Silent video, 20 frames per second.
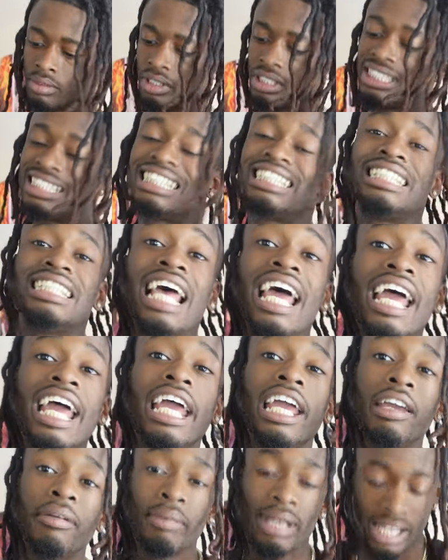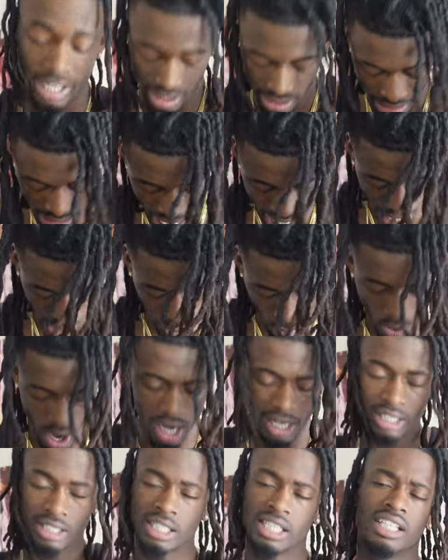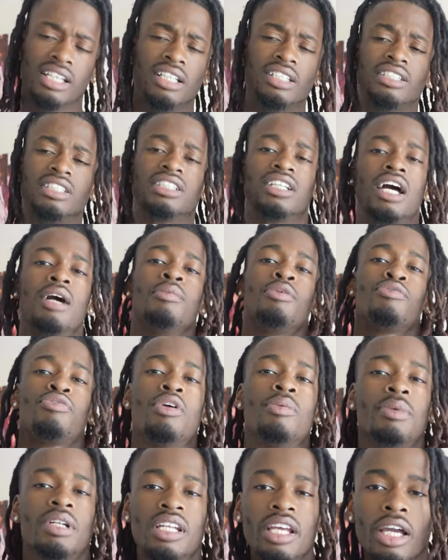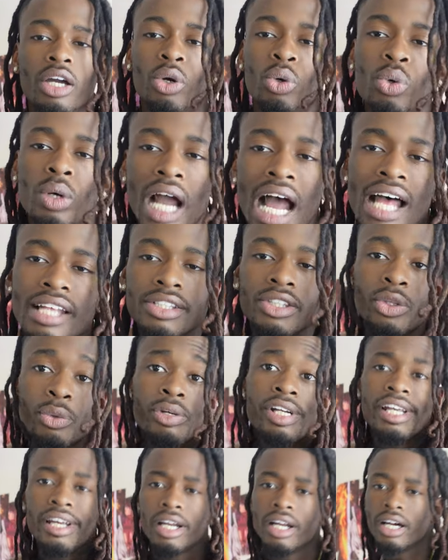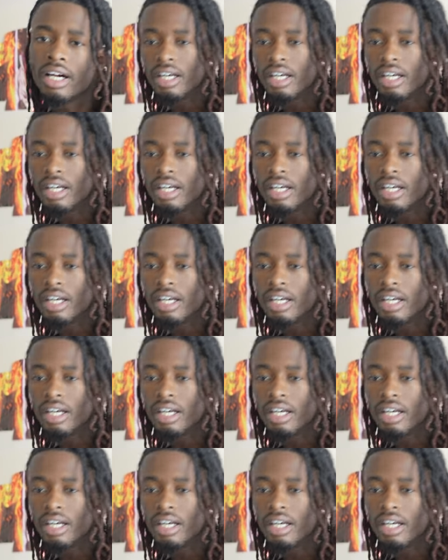Same exact quality. This is coming from a nigga who got three of the